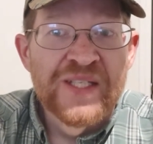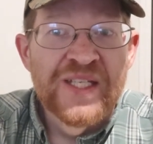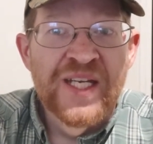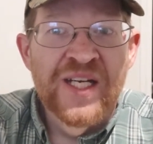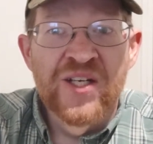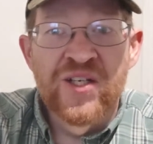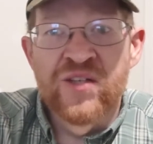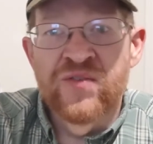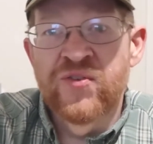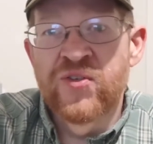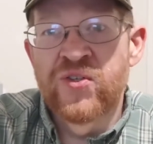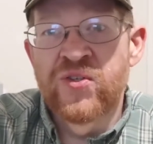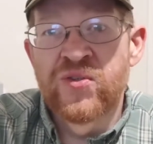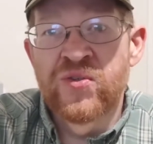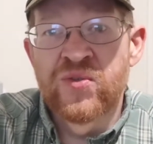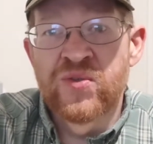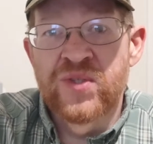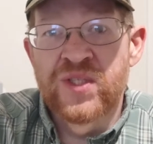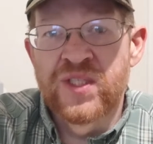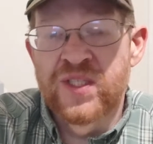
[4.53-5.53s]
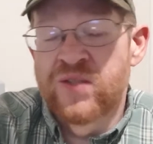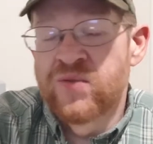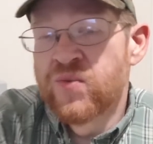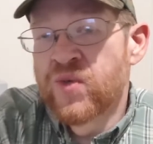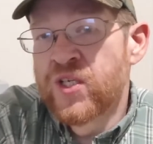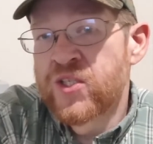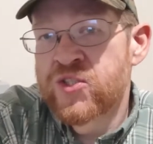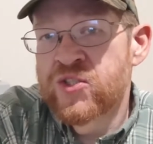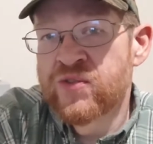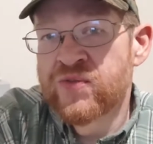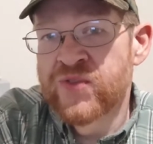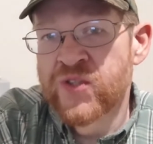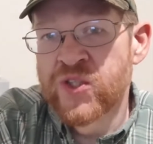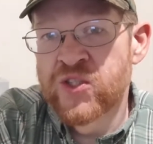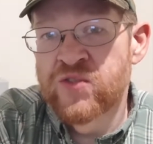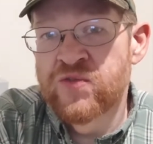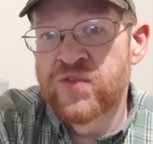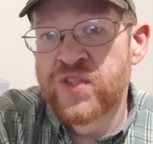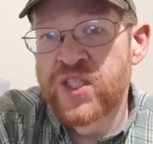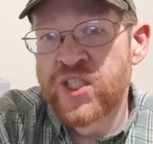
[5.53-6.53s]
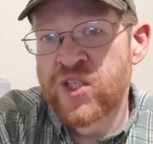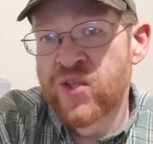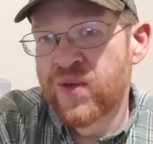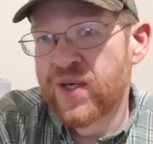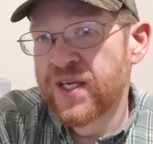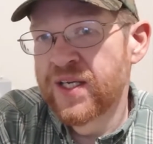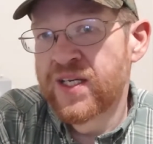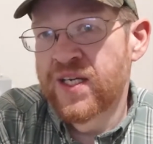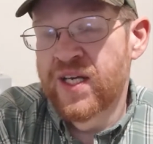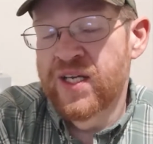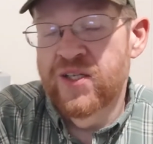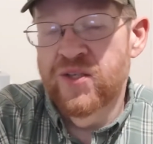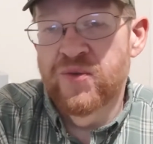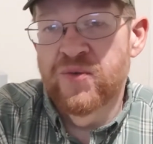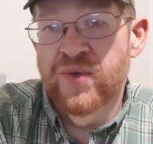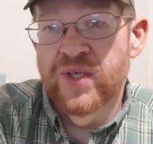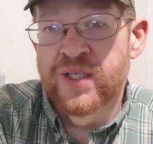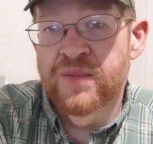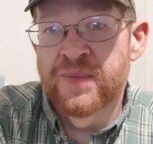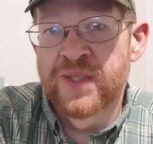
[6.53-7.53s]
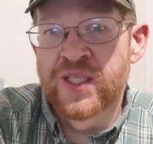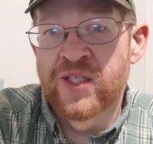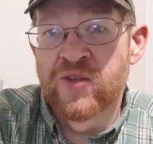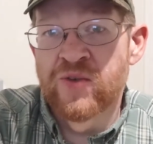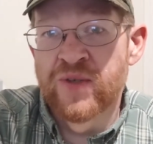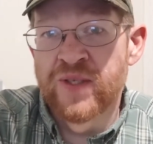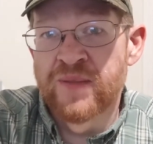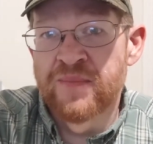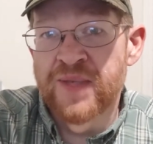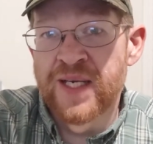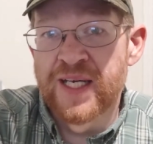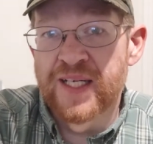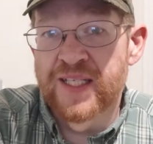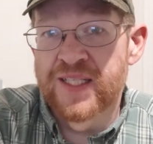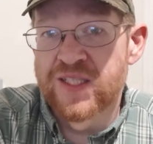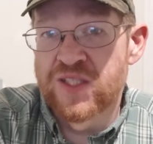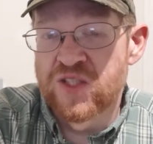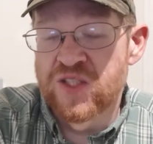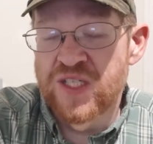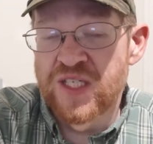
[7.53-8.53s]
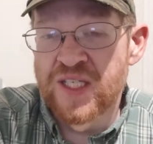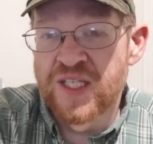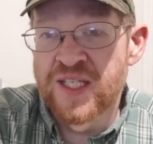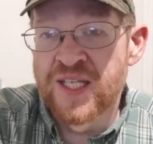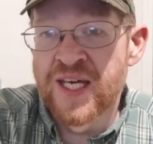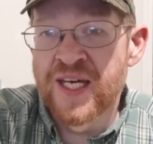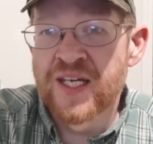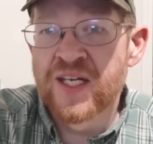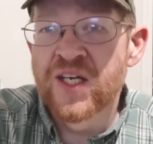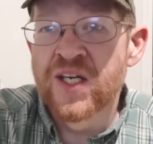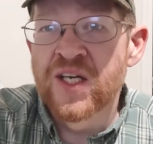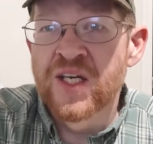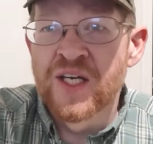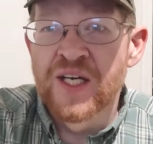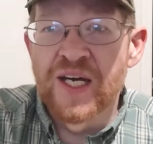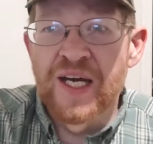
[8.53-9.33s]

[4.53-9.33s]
Now, if you didn't watch the first video, I highly recommend going back and seeing that.